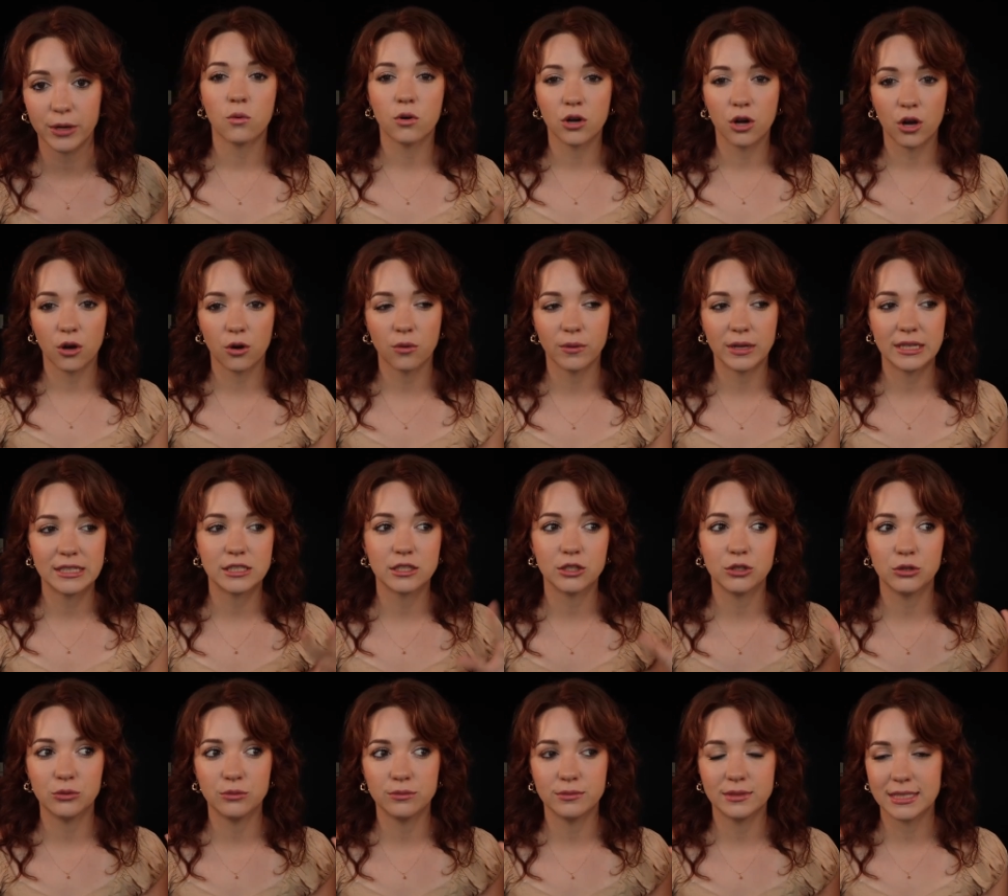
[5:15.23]
We'll go
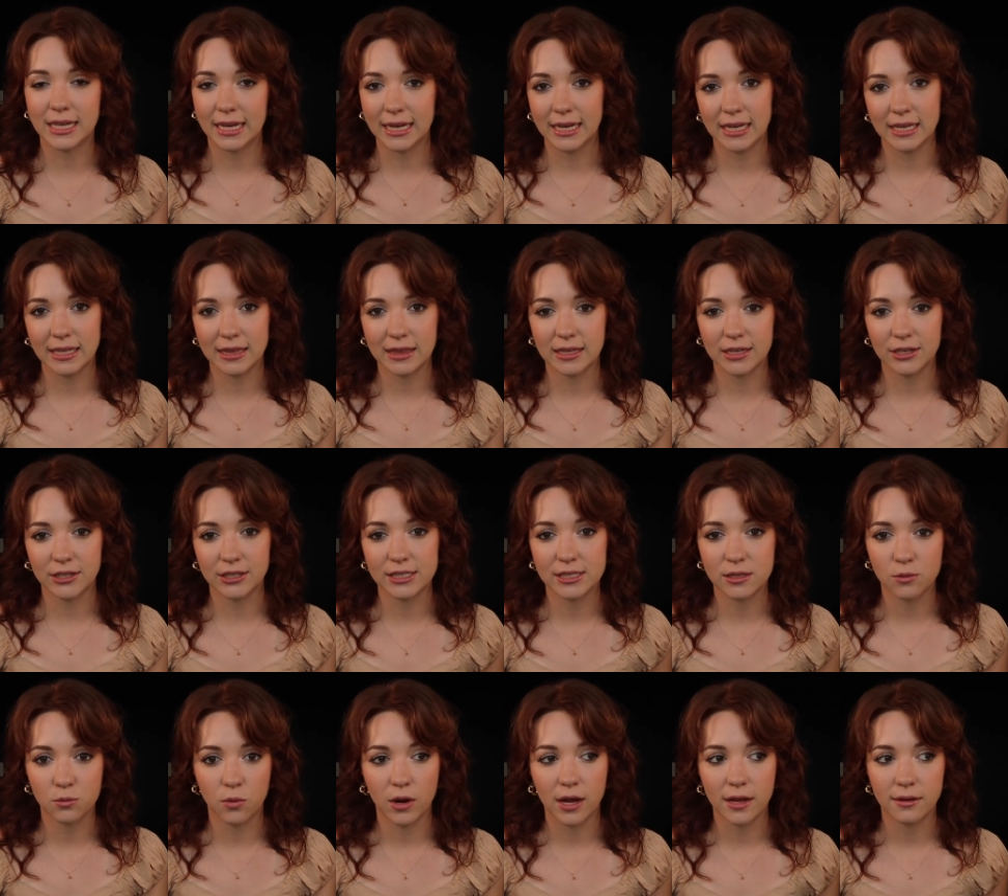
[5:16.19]
into dating theories
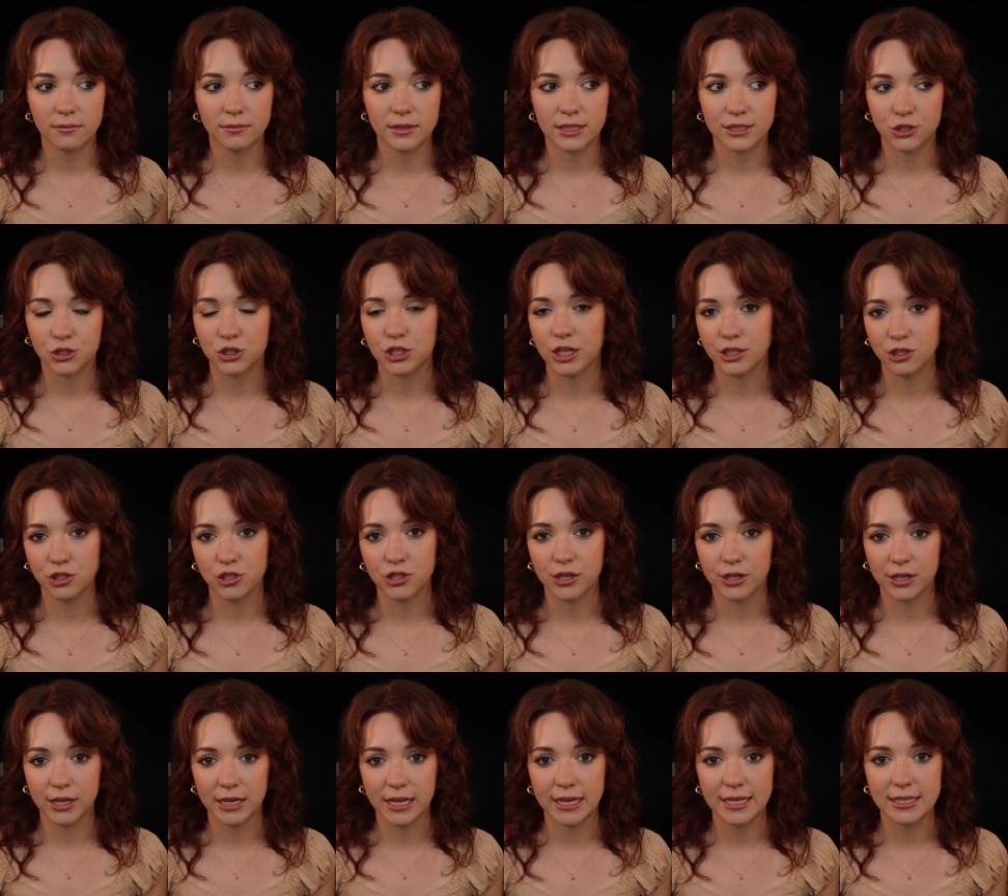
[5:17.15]
and what exchange
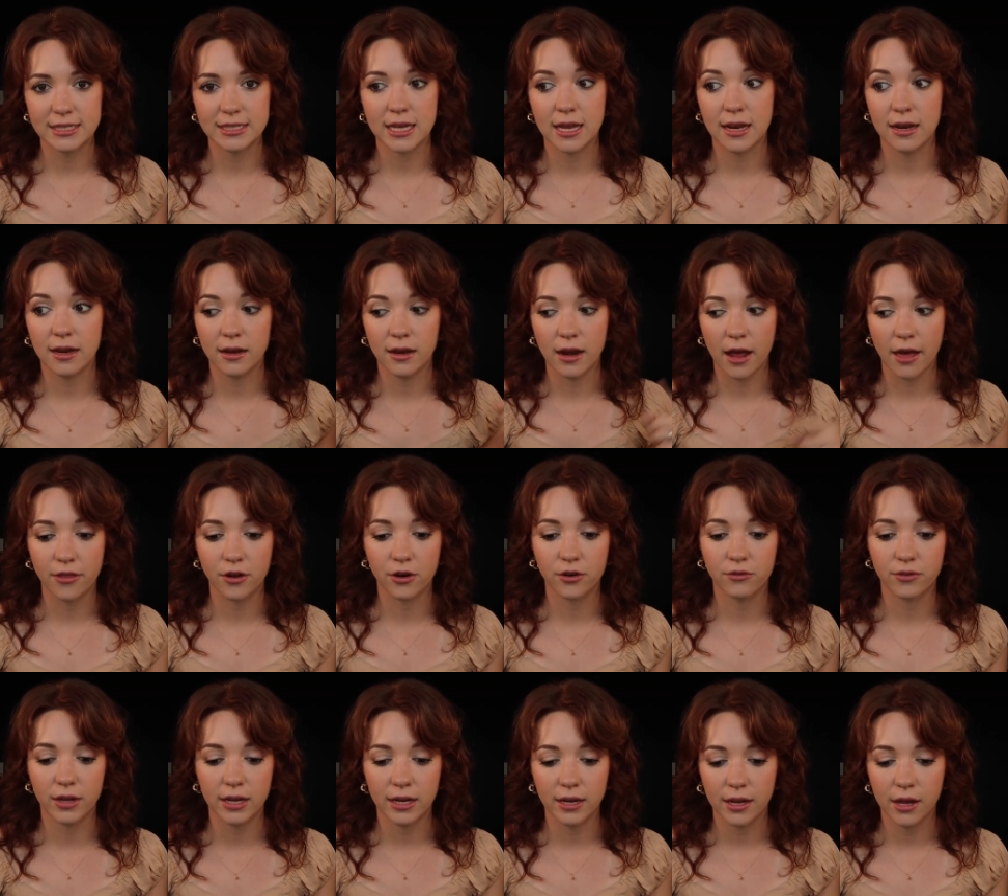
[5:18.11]
theory is in another
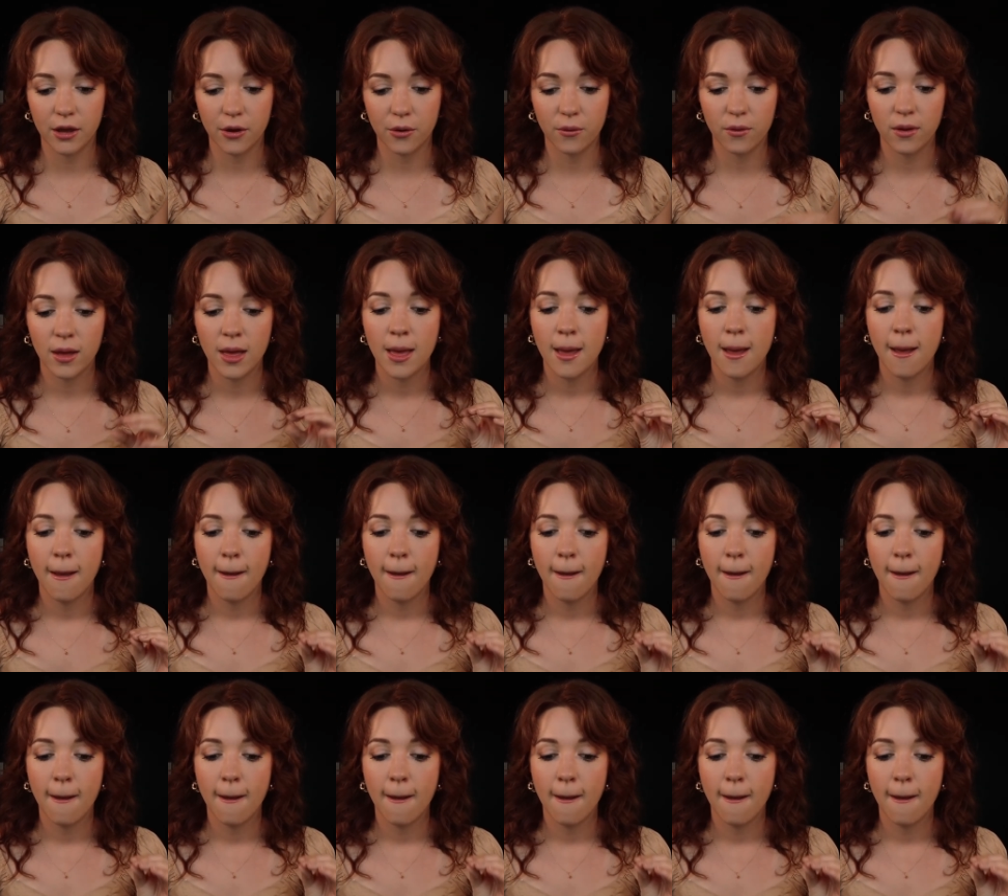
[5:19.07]
video,